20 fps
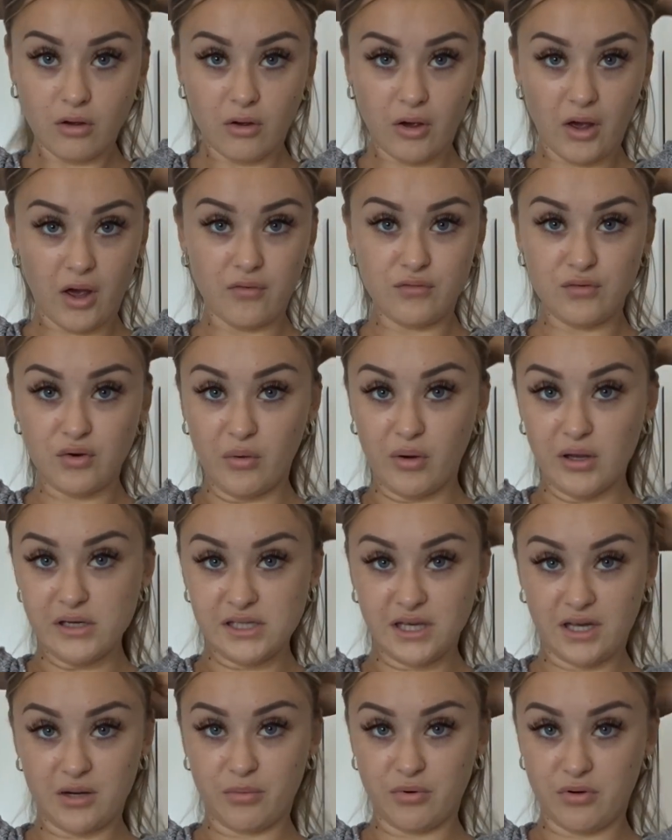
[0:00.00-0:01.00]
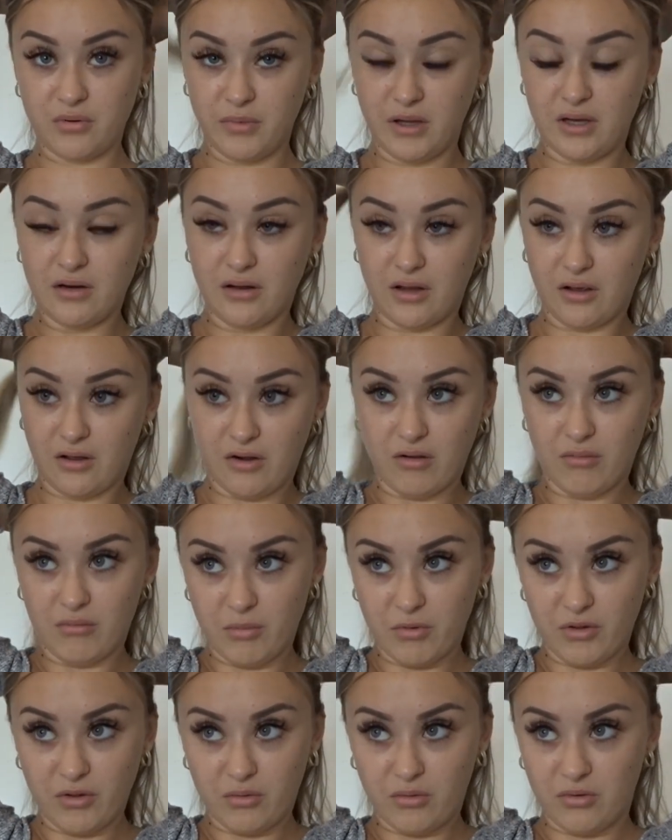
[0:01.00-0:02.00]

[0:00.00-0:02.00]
I have no idea how to put them in, like, I don't remember the